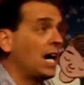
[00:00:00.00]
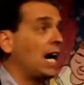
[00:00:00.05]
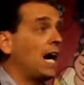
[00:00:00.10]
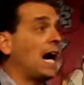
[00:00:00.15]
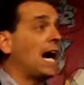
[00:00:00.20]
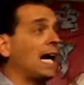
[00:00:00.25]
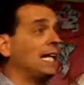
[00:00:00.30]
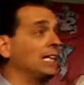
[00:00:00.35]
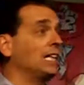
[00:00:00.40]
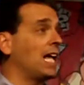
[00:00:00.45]

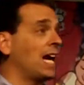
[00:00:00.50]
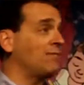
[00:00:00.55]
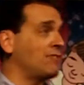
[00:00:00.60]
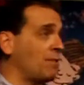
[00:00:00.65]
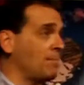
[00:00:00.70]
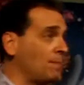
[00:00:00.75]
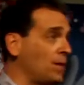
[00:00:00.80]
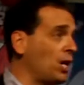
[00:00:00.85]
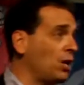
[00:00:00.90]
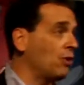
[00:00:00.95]
I love
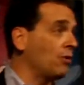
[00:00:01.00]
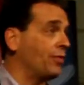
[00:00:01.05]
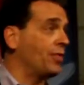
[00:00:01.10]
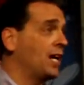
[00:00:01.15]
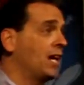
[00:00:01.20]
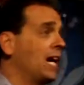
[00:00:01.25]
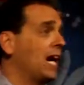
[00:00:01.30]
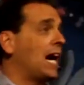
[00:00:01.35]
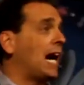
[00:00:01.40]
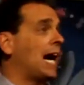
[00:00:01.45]
them both.
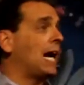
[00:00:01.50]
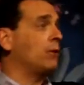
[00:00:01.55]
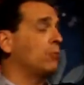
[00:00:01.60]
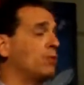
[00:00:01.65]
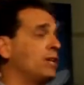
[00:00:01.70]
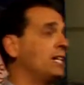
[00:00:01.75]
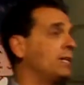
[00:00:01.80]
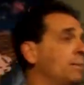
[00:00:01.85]
I read